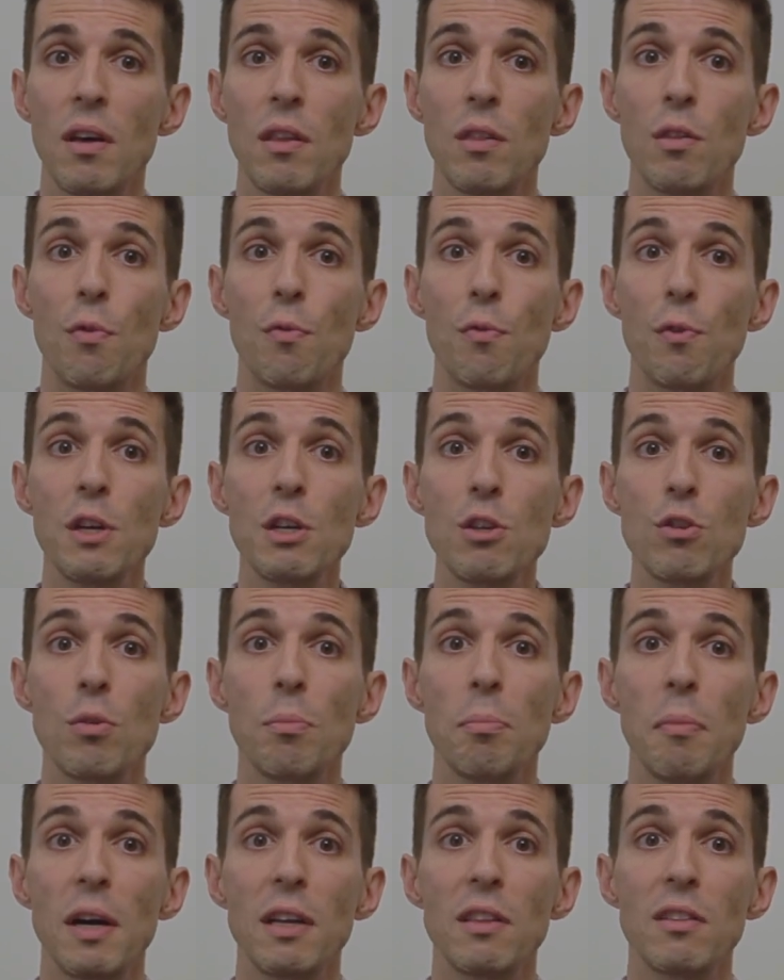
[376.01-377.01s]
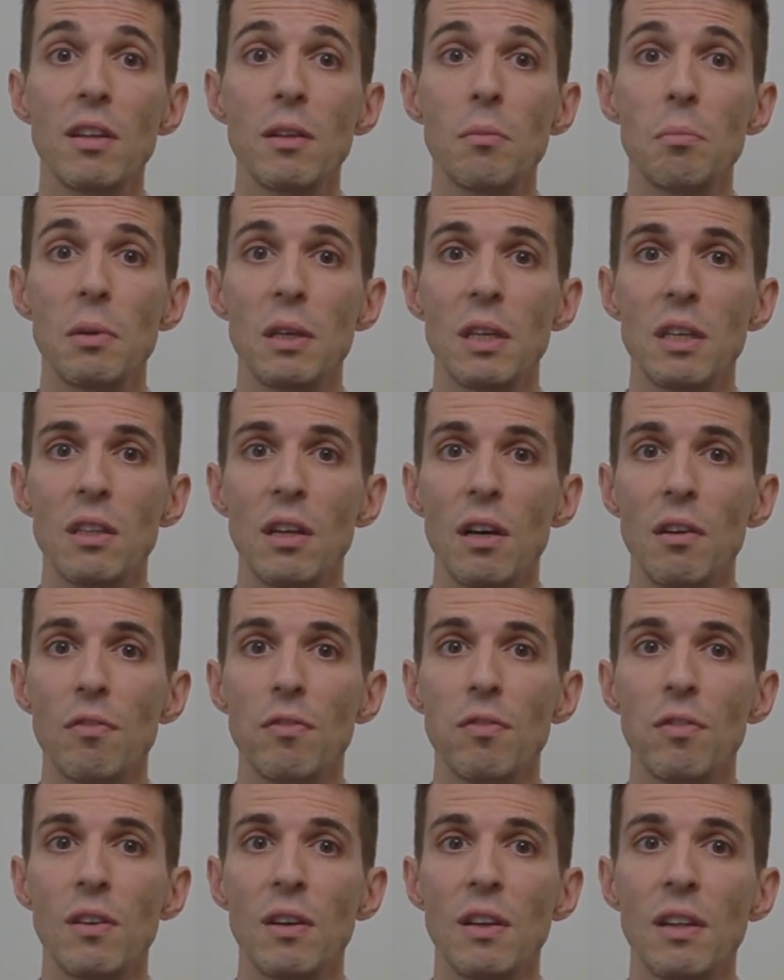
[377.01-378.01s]
the friction might not be
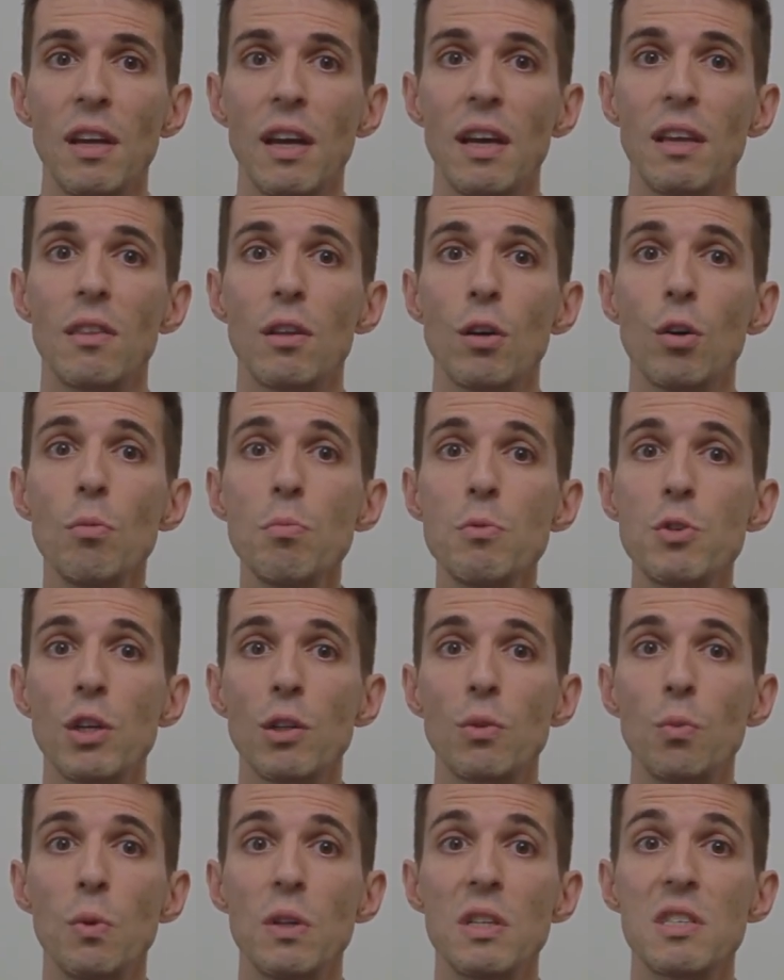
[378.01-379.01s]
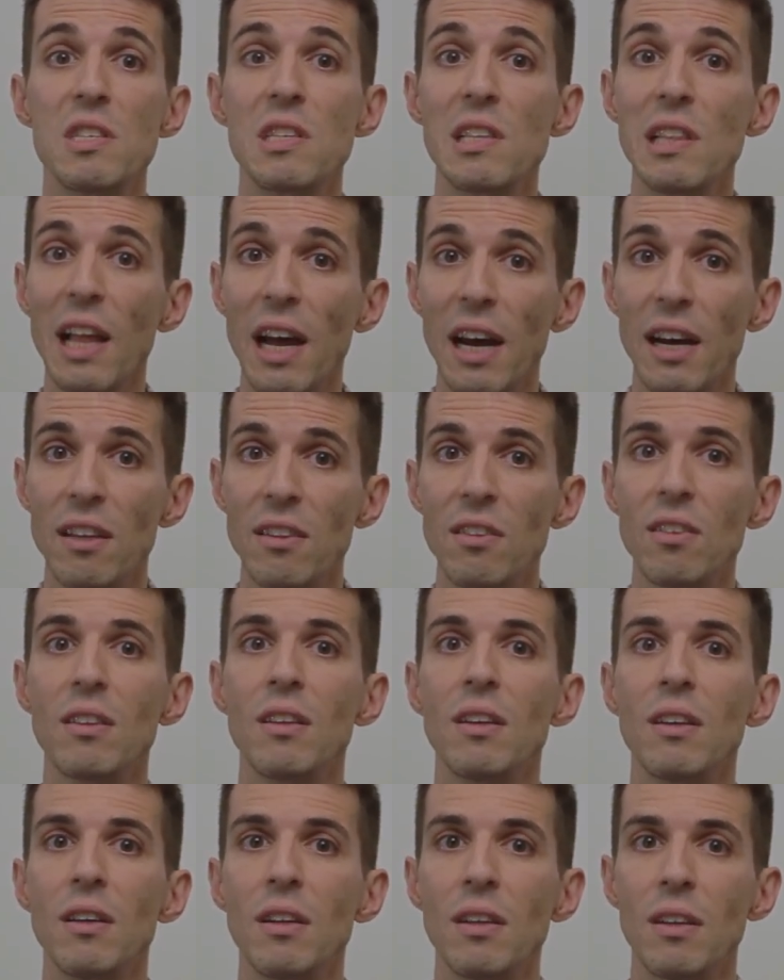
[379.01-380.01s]
enough, and the object will slide
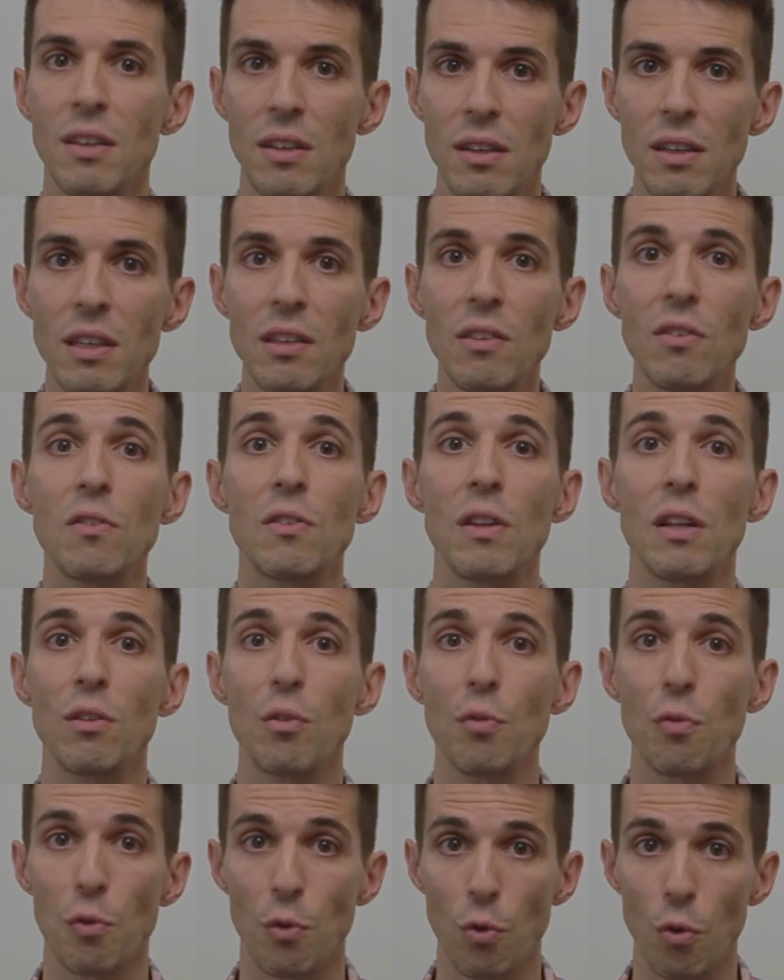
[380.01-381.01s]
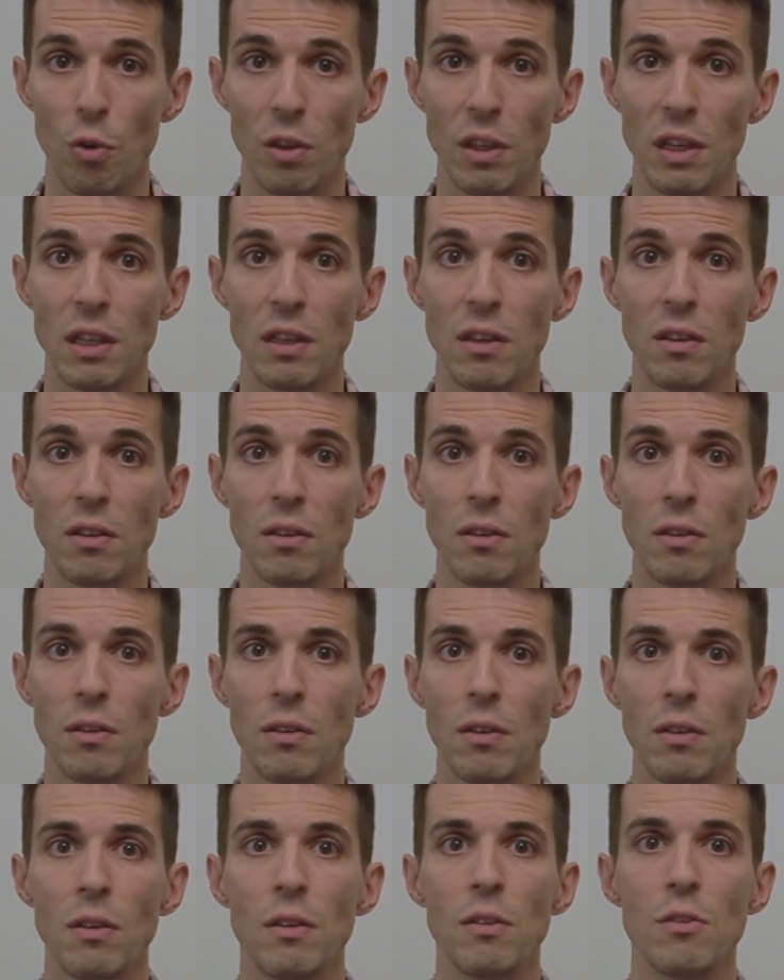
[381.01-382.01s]
instead of rolling,
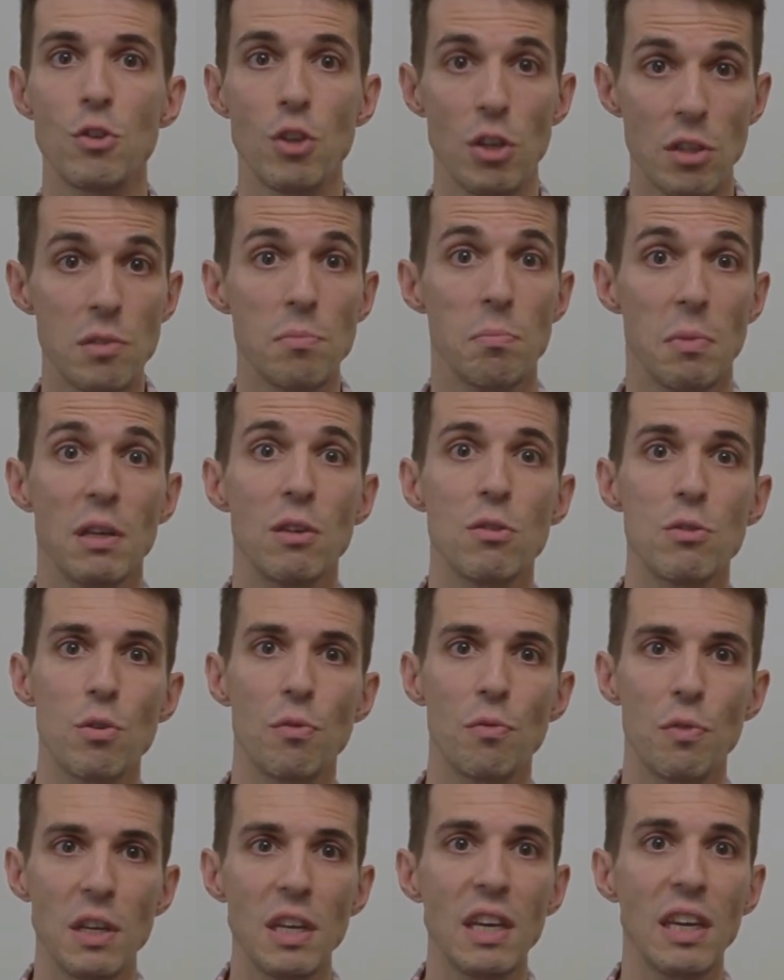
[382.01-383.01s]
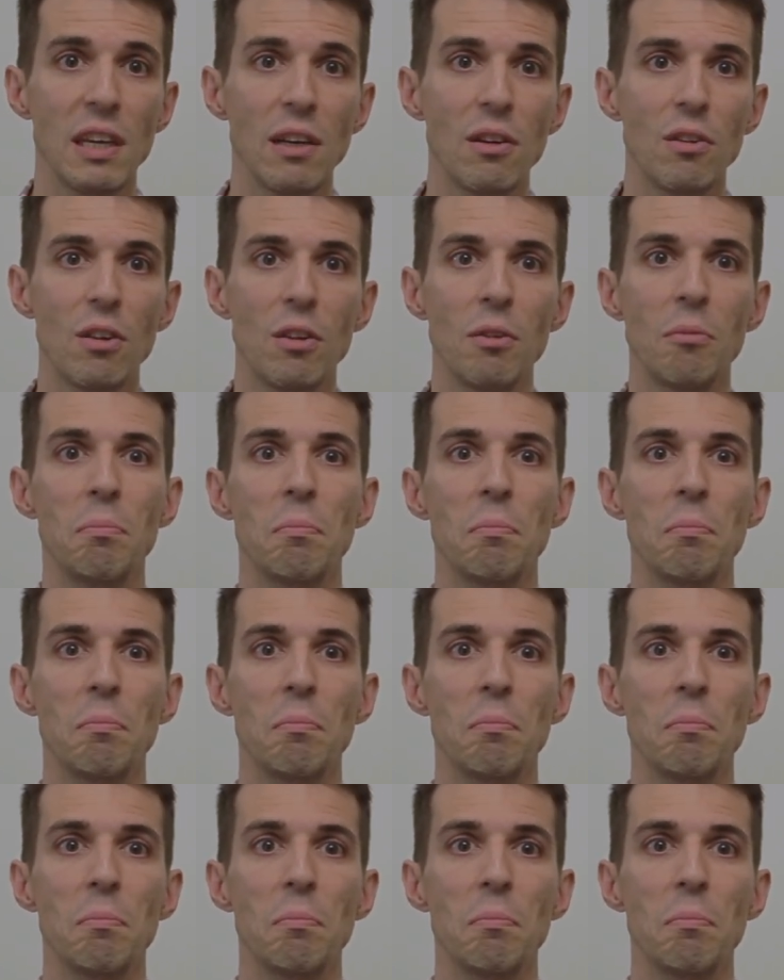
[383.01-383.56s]
just because of the angle.